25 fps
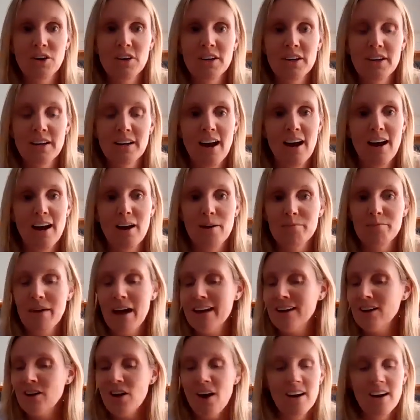
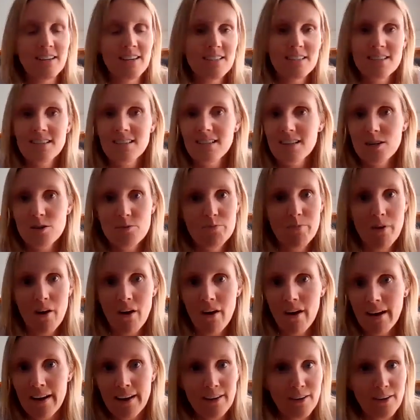And I just did it
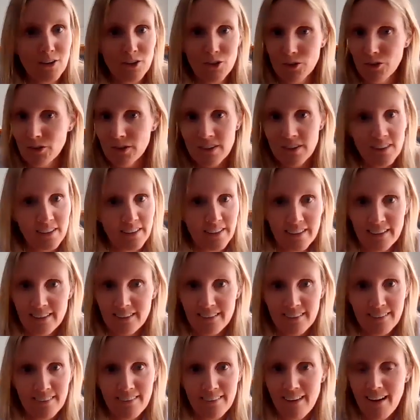by
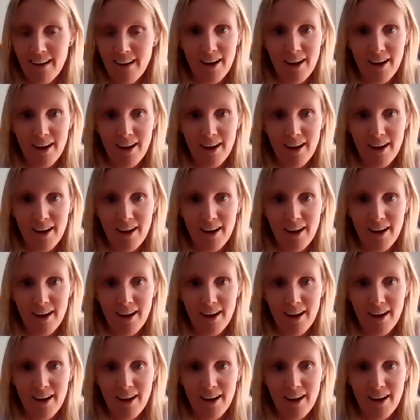Googling.